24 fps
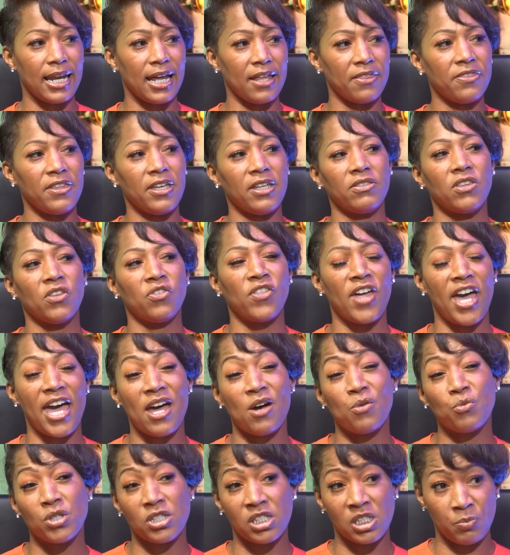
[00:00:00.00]
And I think that
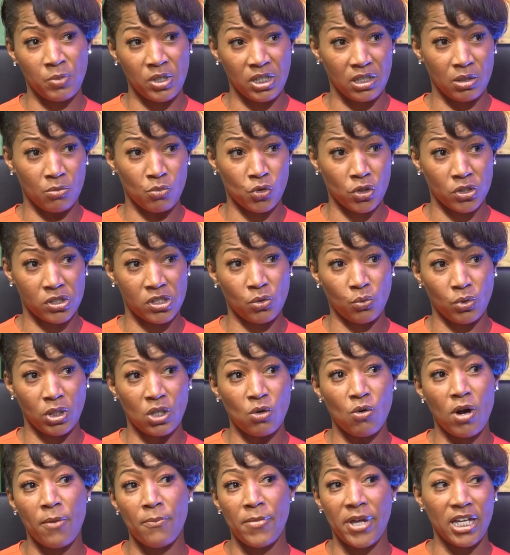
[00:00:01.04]
that was speaking more to what
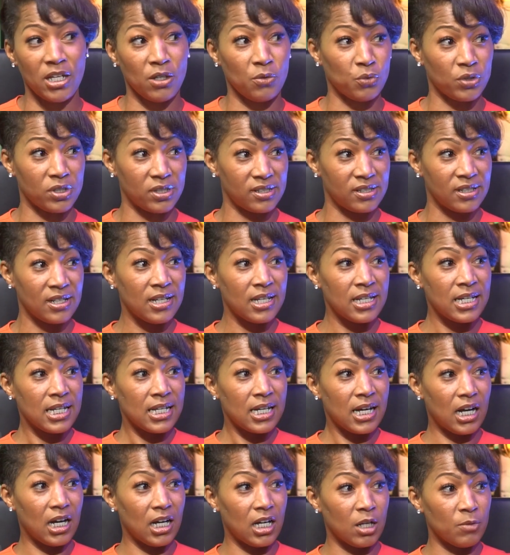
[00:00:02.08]
Kwame was
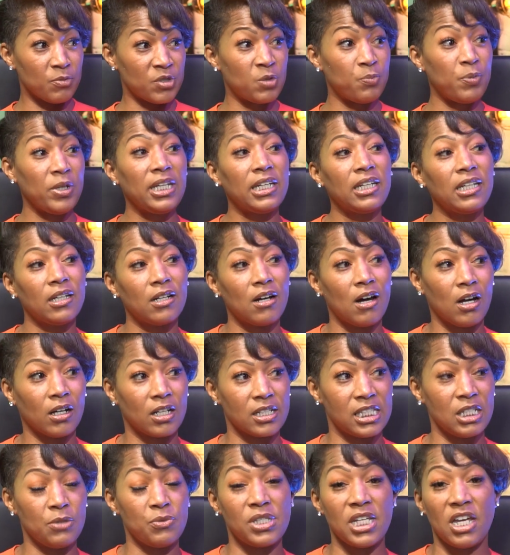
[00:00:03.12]
speaking on,
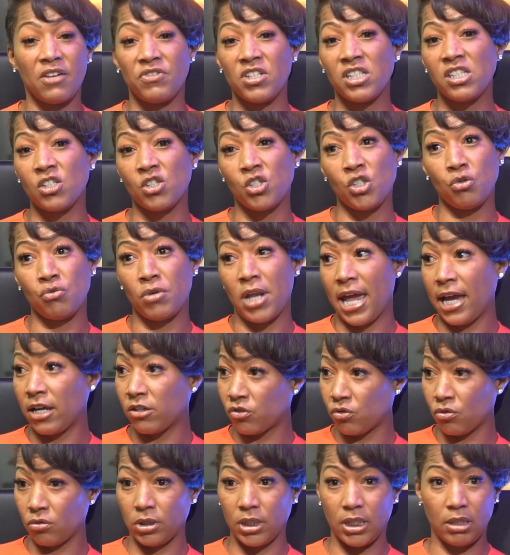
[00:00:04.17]
because he was saying, if this is you
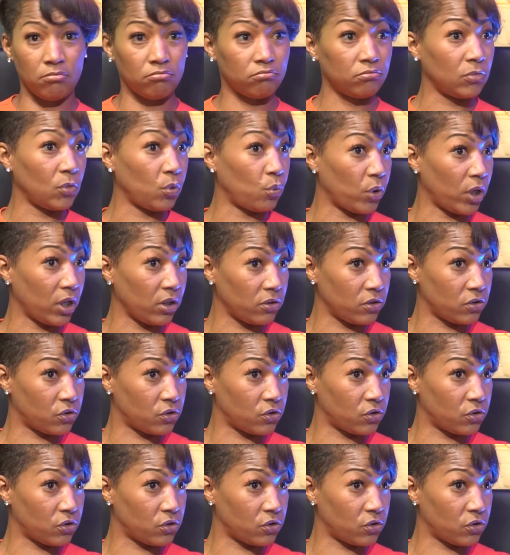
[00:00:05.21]
naturally, wear